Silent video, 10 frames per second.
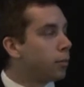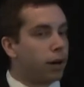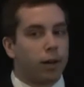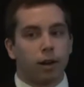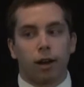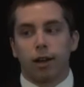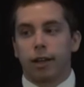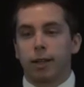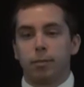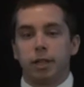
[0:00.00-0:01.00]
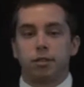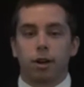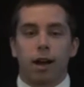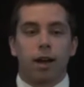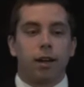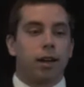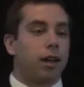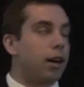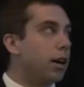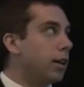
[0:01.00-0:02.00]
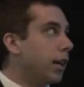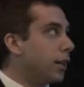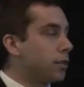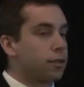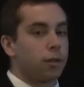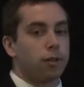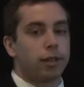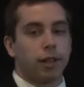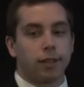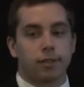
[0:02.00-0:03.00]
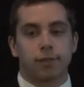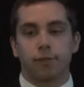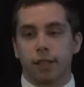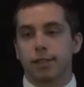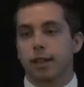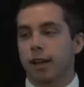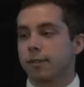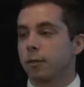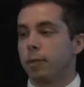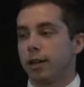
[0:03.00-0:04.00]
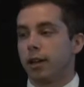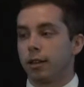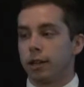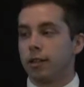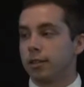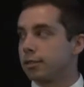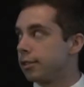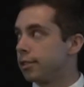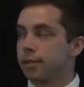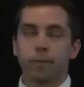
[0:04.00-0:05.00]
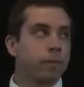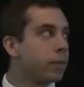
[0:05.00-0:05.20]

but it can be dried and sold as feedstocks for many other industries.